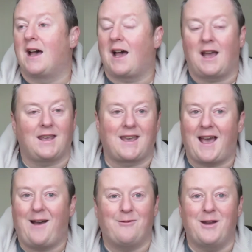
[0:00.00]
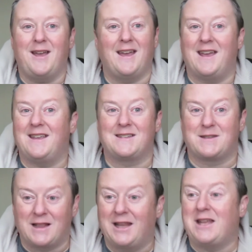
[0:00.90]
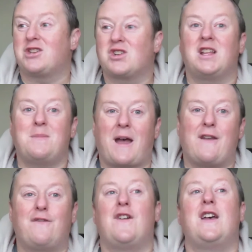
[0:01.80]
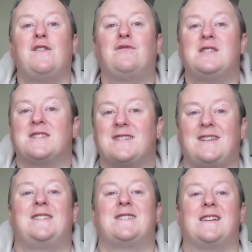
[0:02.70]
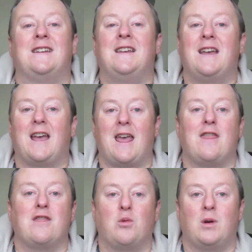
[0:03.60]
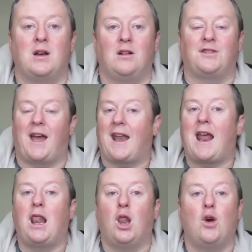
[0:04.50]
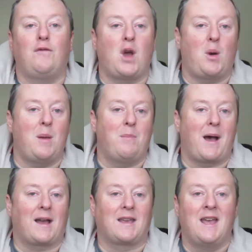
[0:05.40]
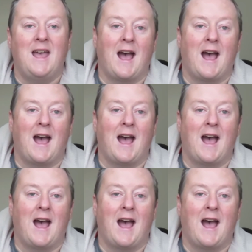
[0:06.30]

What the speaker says: I can't wait. It's literally my favourite city in the world, and I love going back,